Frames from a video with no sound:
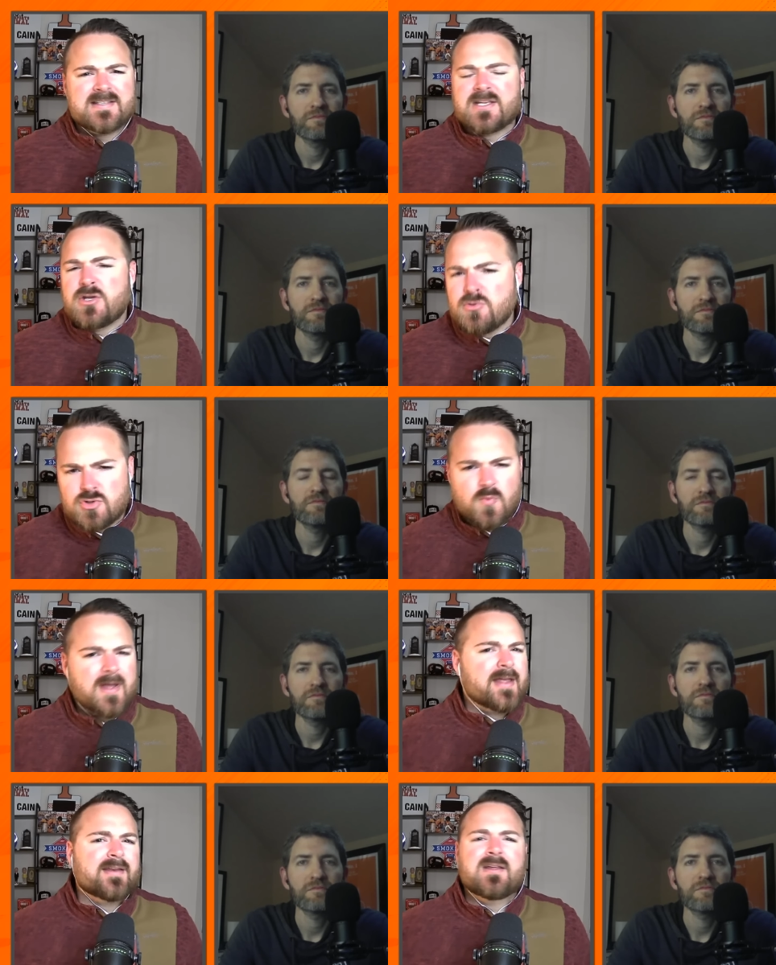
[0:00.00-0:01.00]
Speaker 1: It's a huge
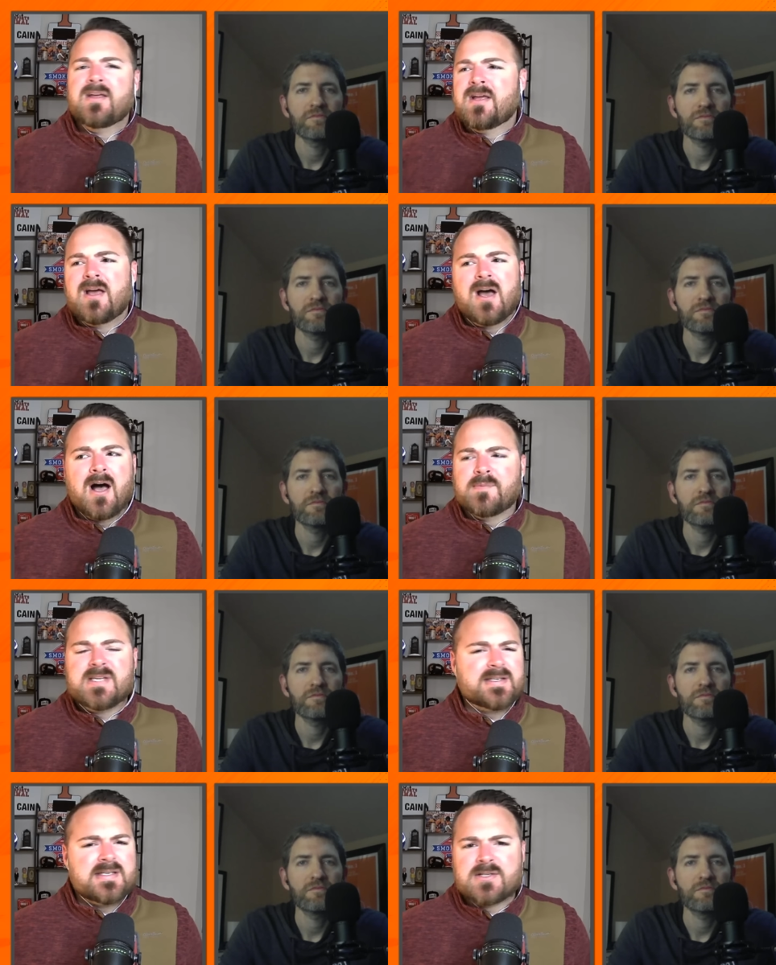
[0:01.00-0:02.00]
win. Um,
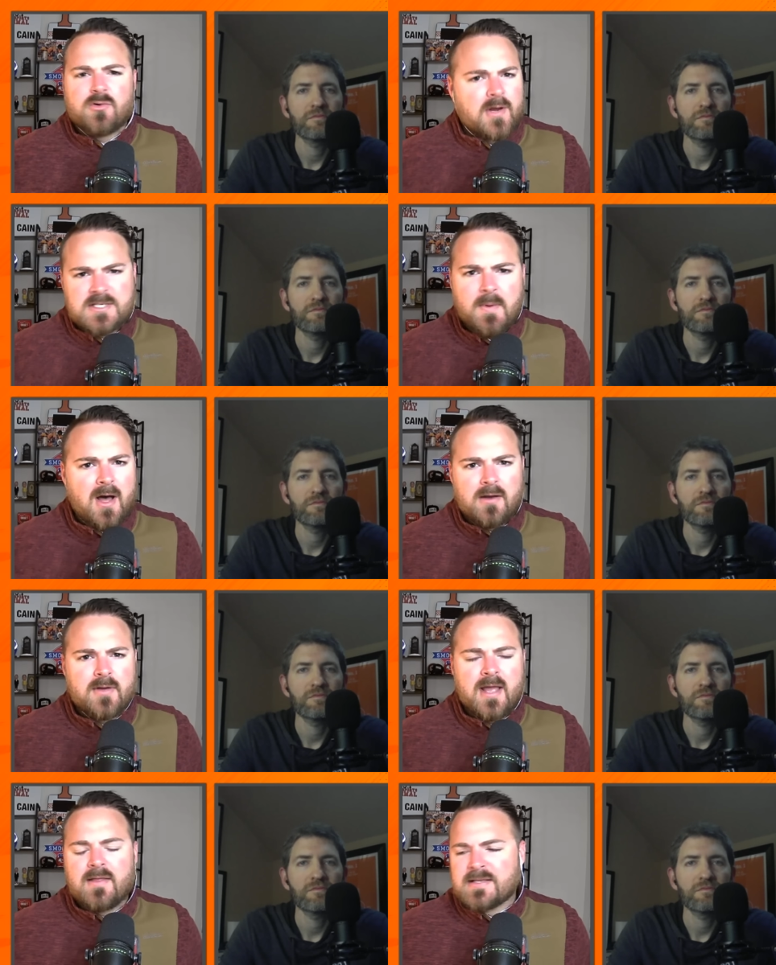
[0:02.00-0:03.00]
Tennessee's in a great spot.
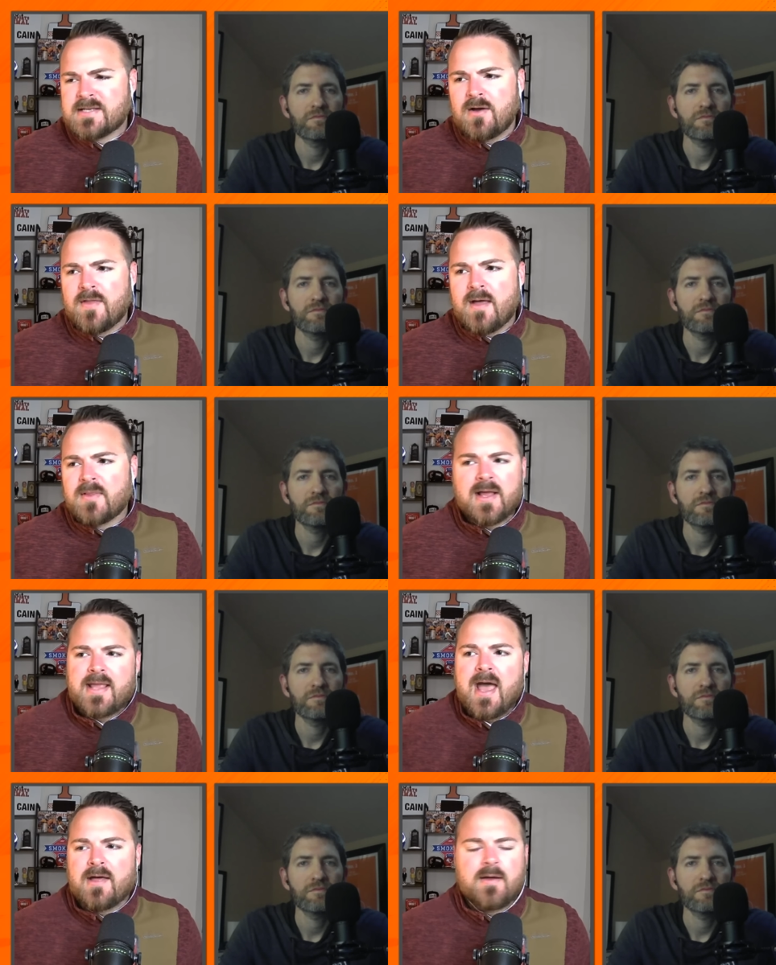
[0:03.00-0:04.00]
Okay, I say all that, but
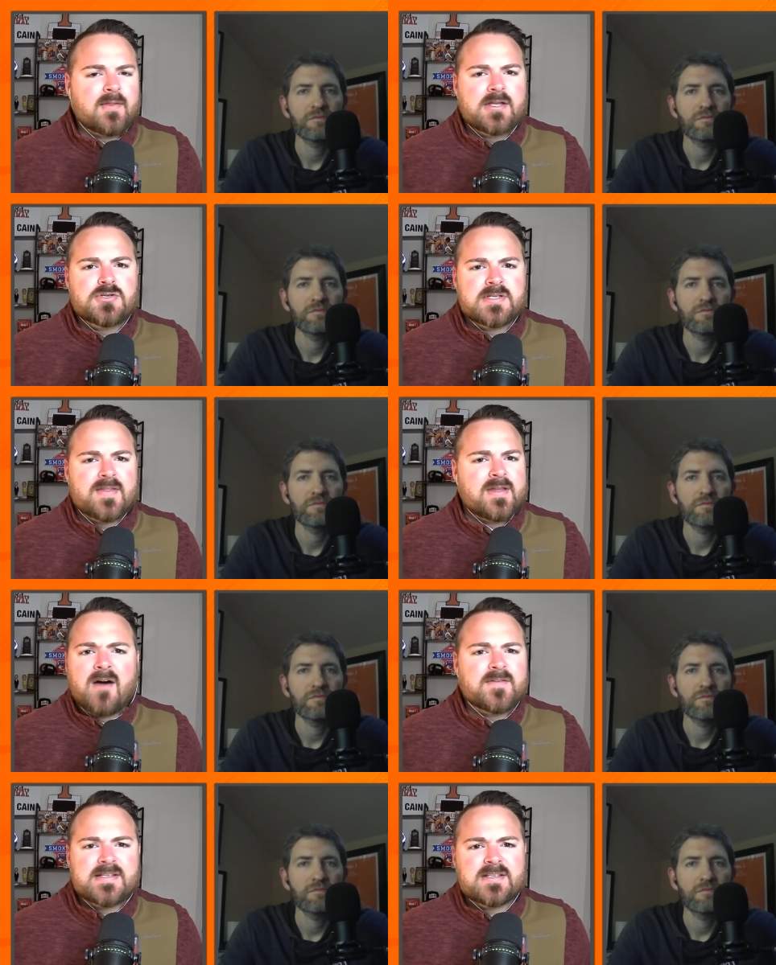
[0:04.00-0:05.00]
like, yeah, as you said, the
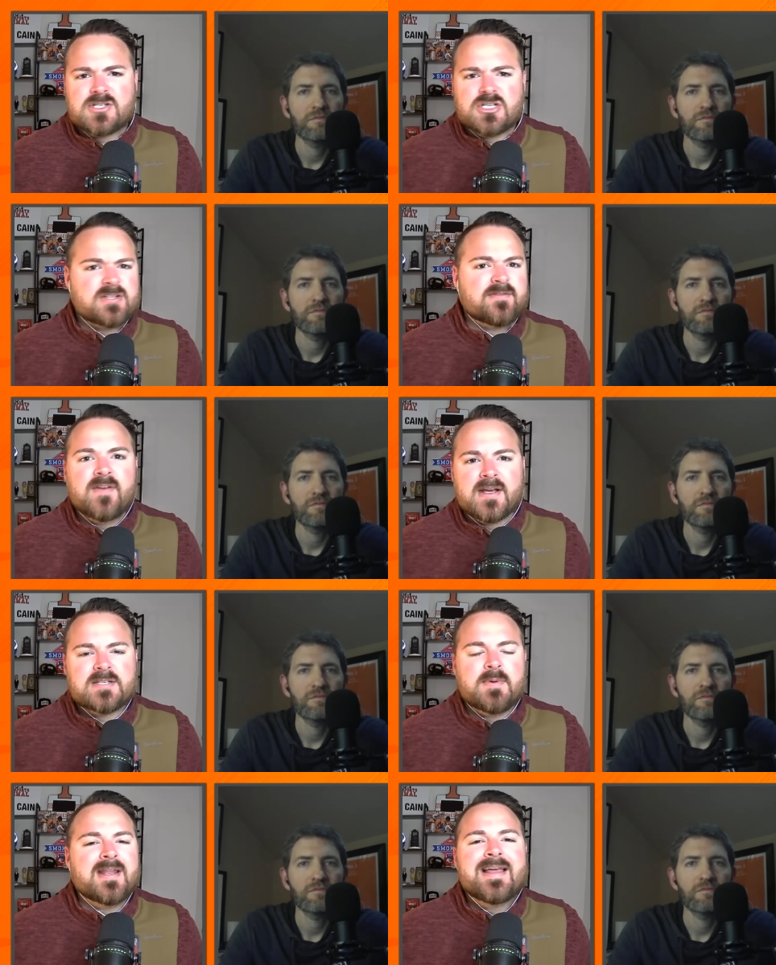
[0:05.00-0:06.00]
offense isn't just
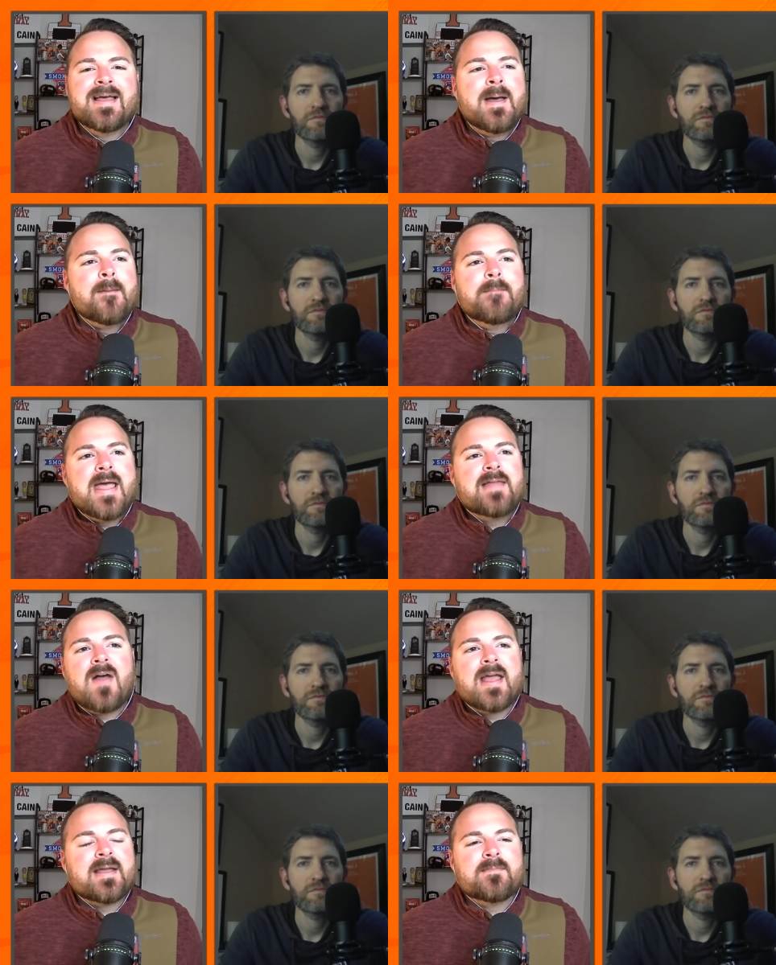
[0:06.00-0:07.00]
fixed. But man,
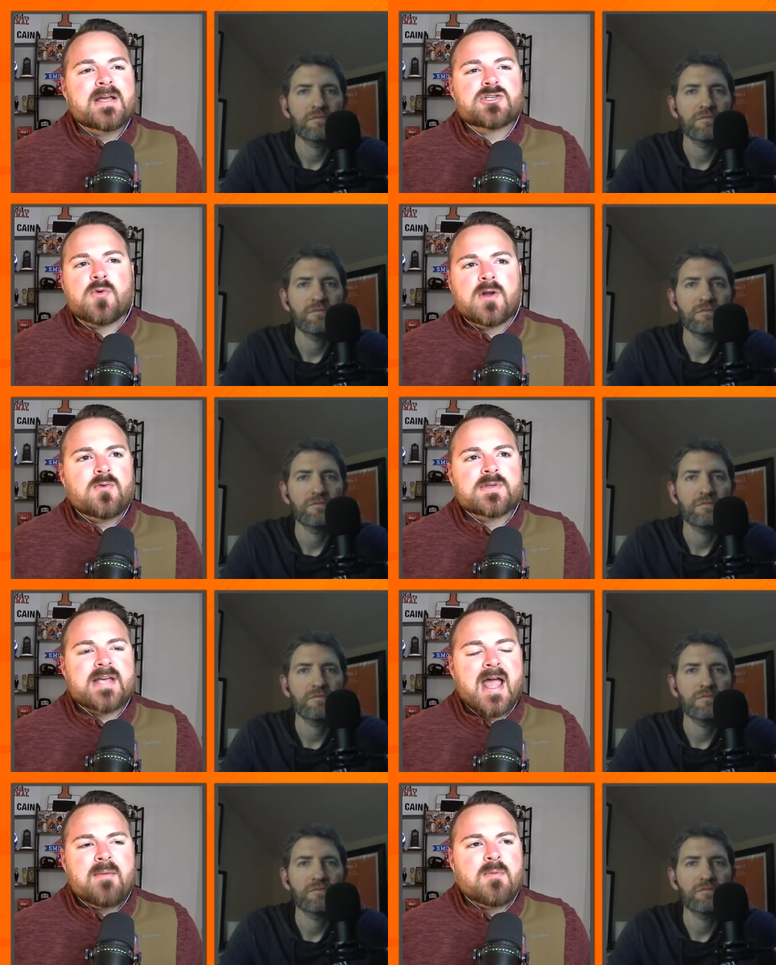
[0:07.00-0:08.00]
like, as critical
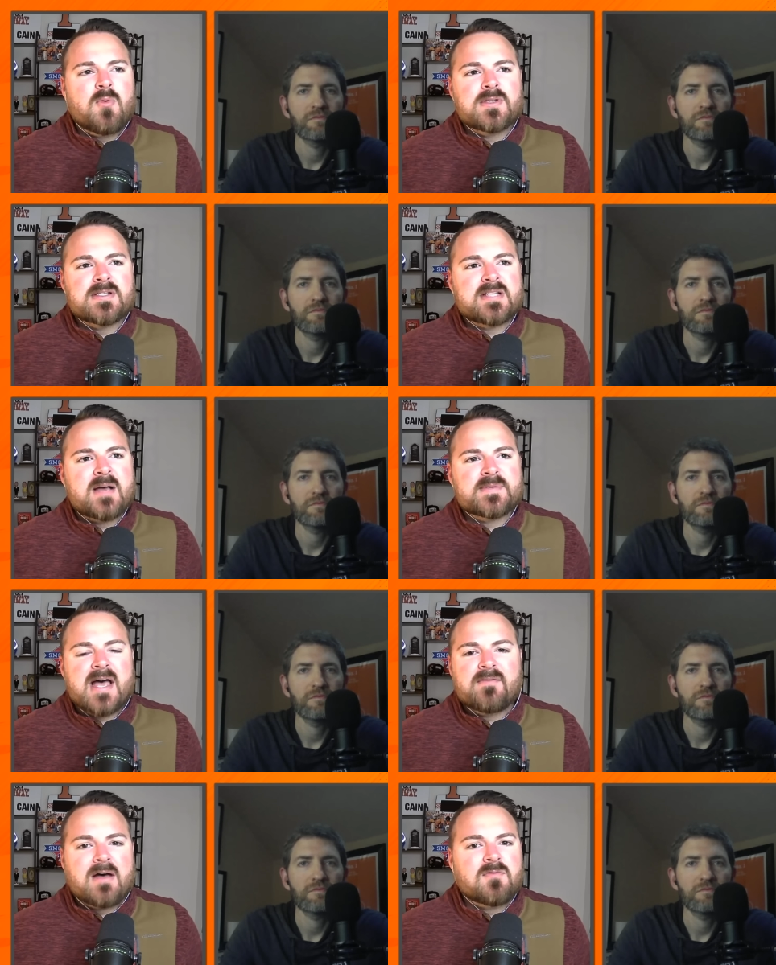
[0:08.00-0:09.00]
as I am at points in times,
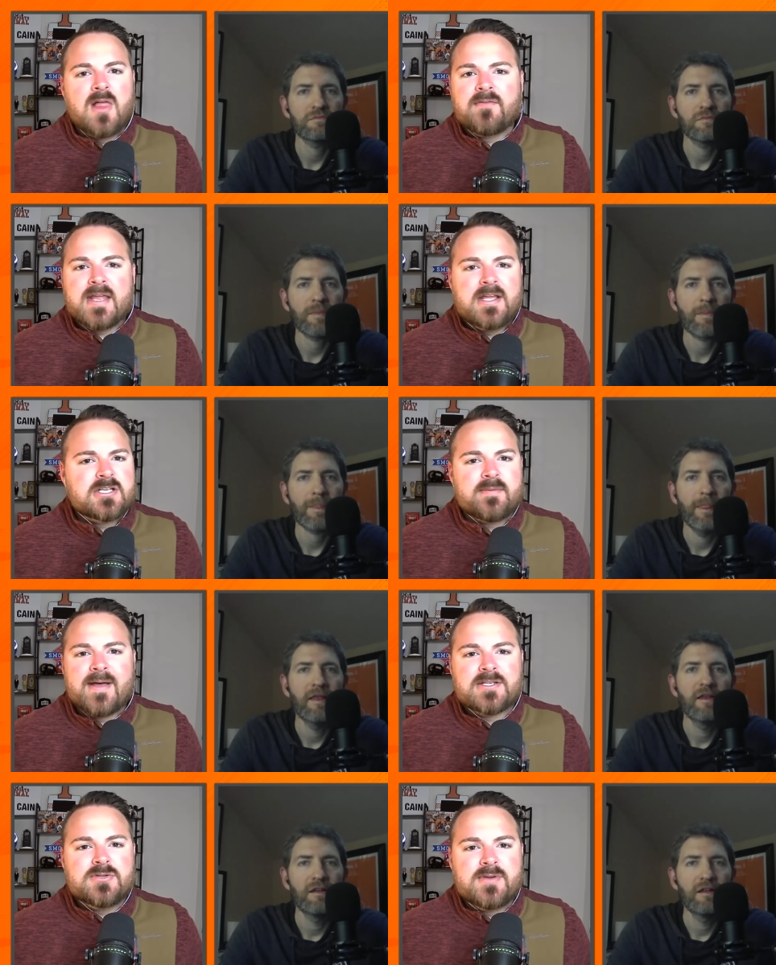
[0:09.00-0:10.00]
I've I've left each of the
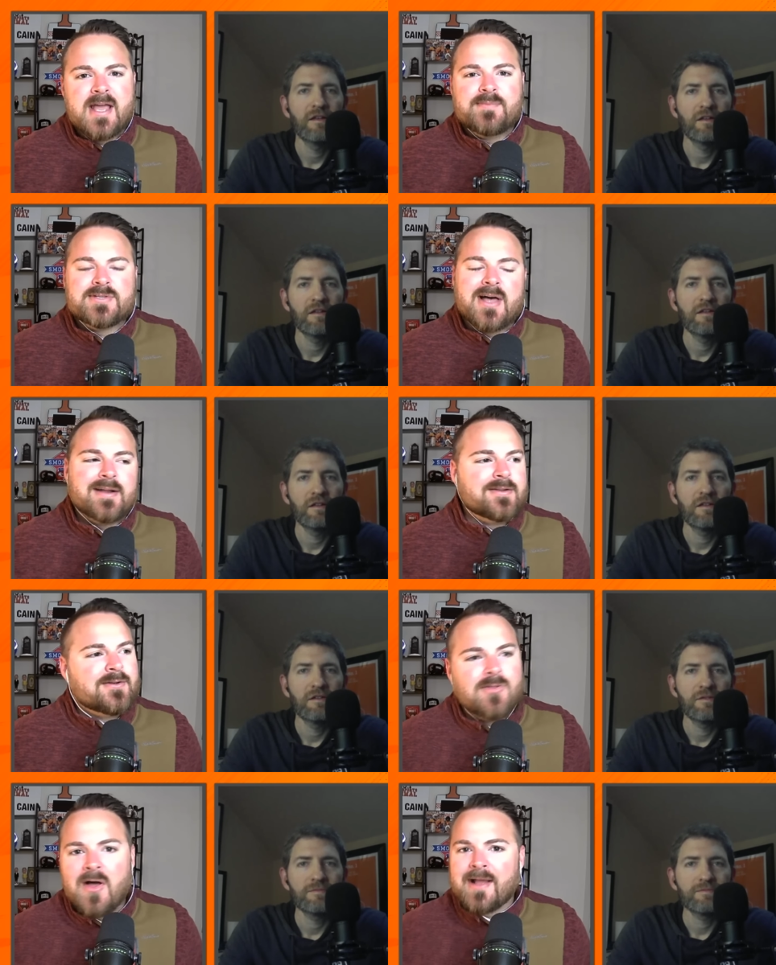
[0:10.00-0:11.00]
past two games like,
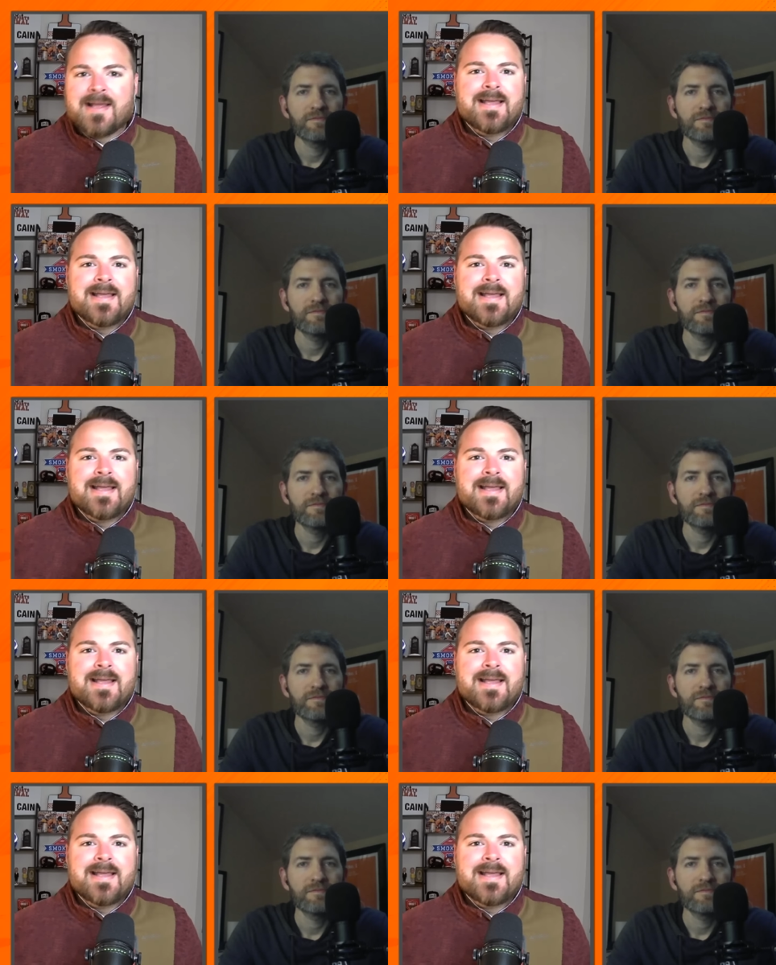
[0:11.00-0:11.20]
dude, like